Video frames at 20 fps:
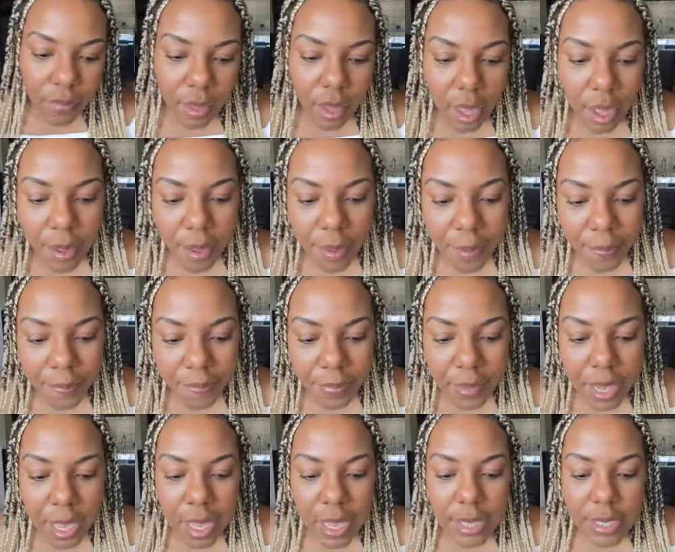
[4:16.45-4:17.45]

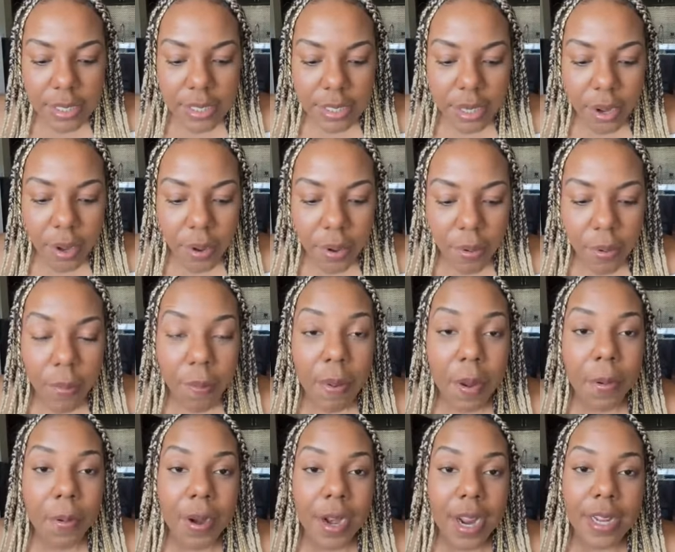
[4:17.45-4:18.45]
Um, so,
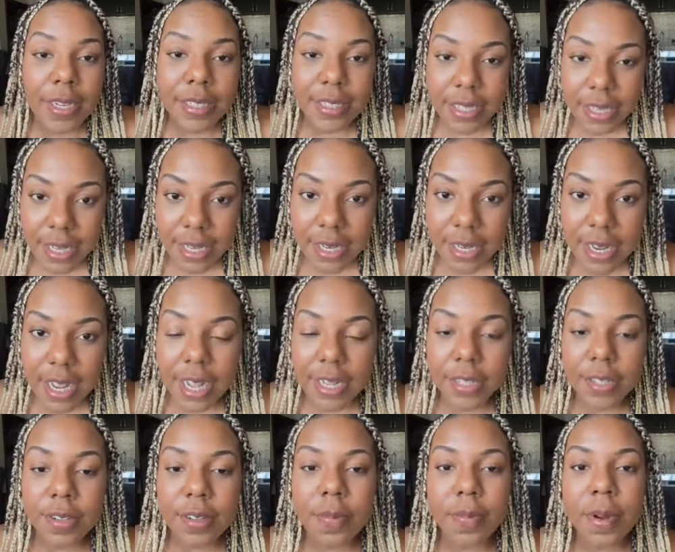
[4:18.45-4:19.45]
but when I did
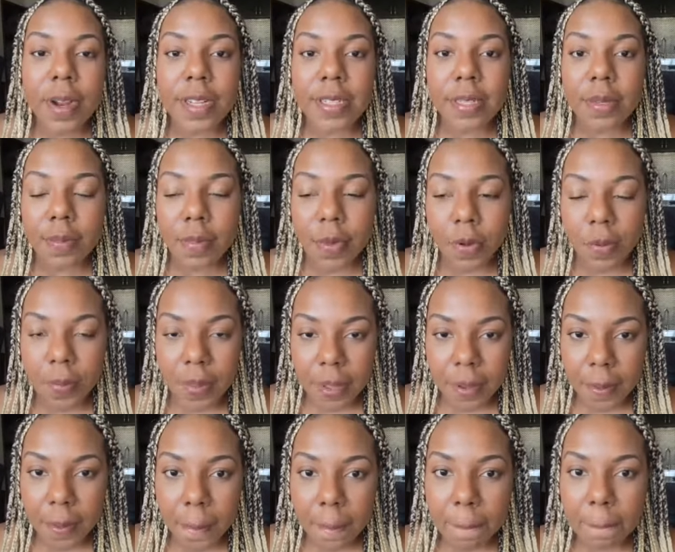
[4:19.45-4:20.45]
enter the present
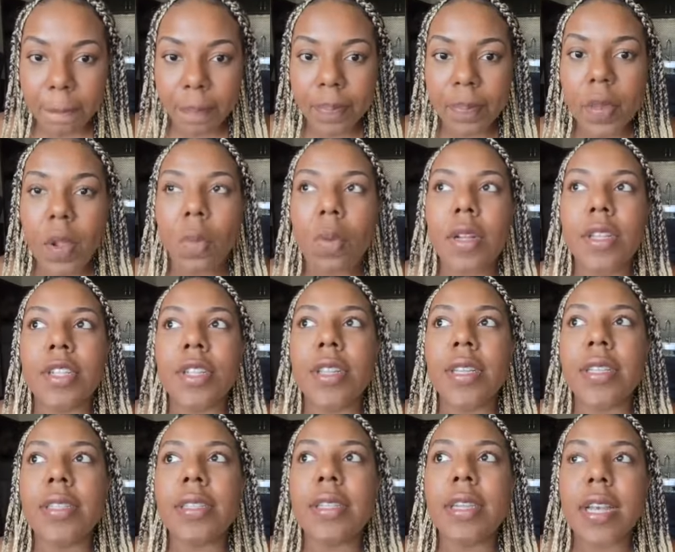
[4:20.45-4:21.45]
moment, which
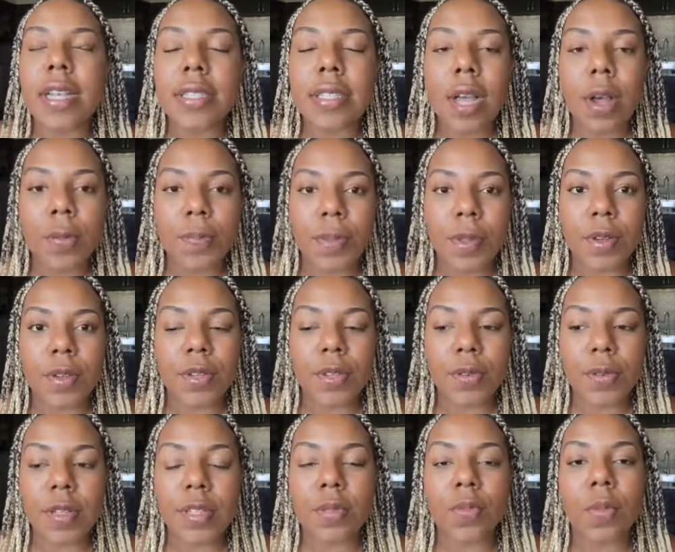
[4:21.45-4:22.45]
this does help you
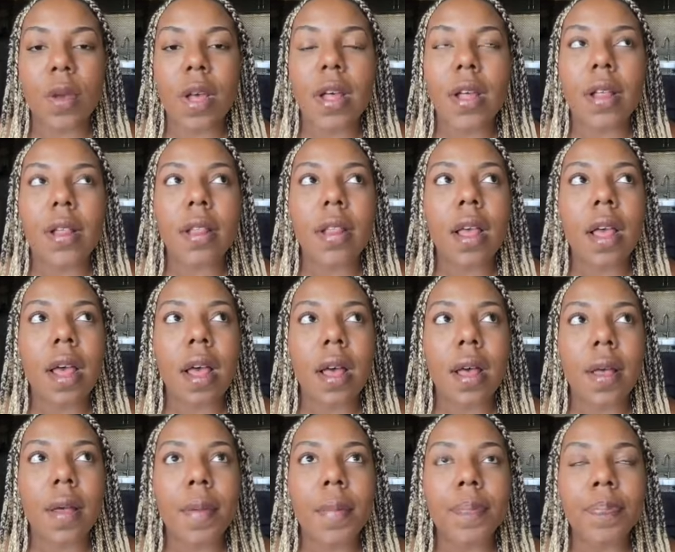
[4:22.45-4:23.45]
do as well,
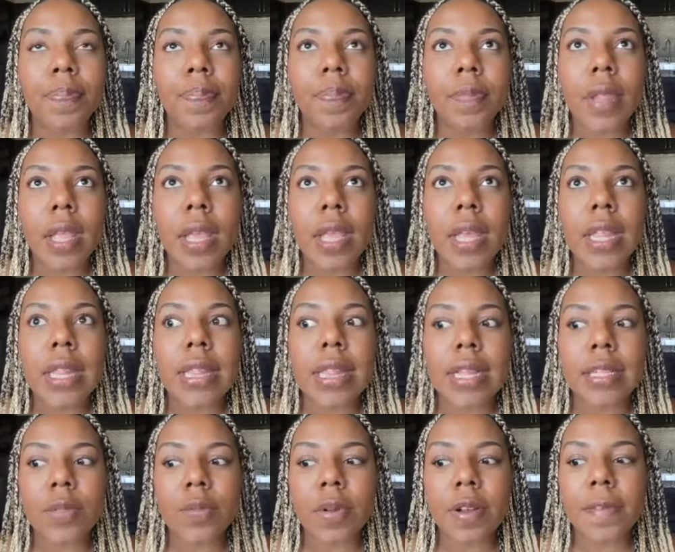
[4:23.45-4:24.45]
um,
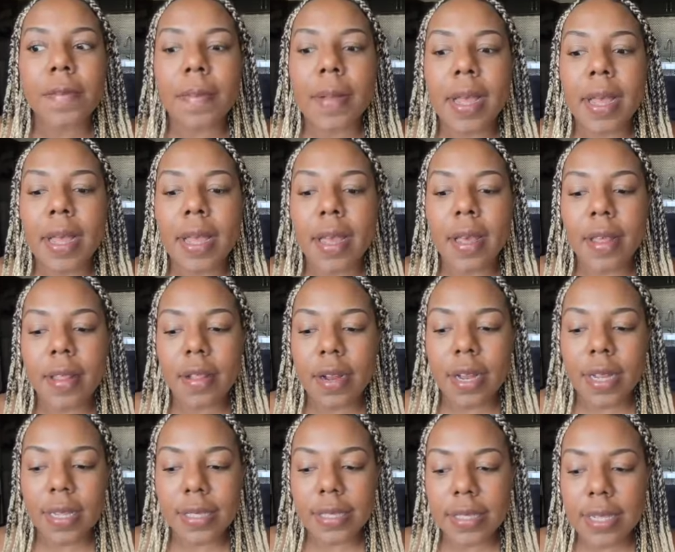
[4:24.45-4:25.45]
that's one of my other
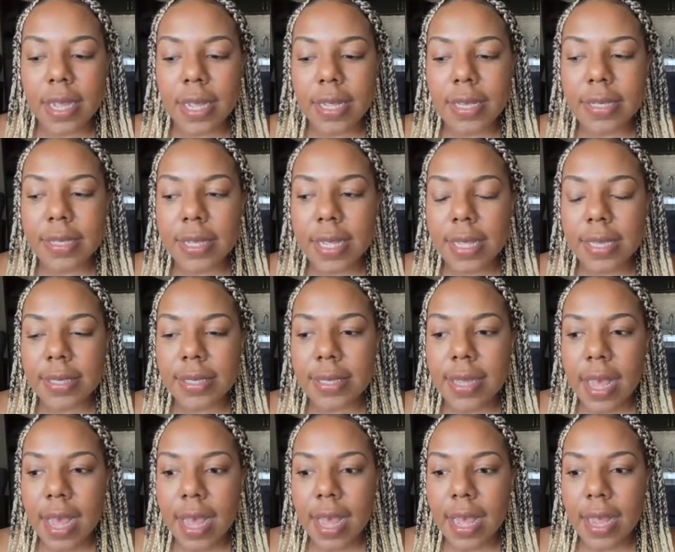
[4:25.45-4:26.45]
insights is
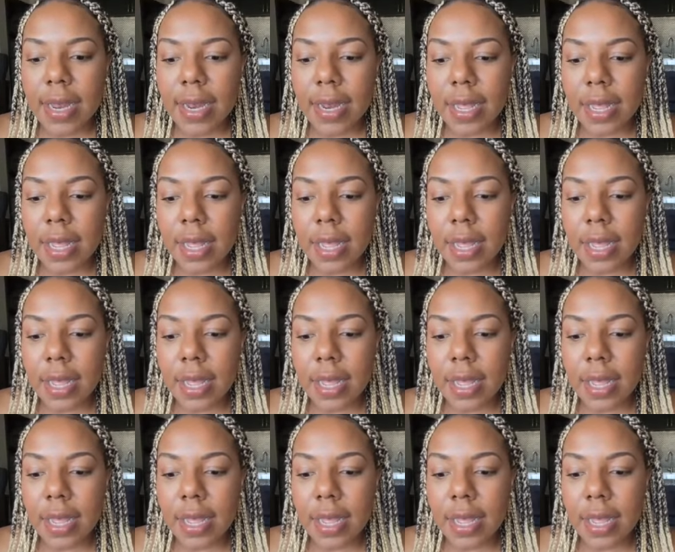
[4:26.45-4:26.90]
that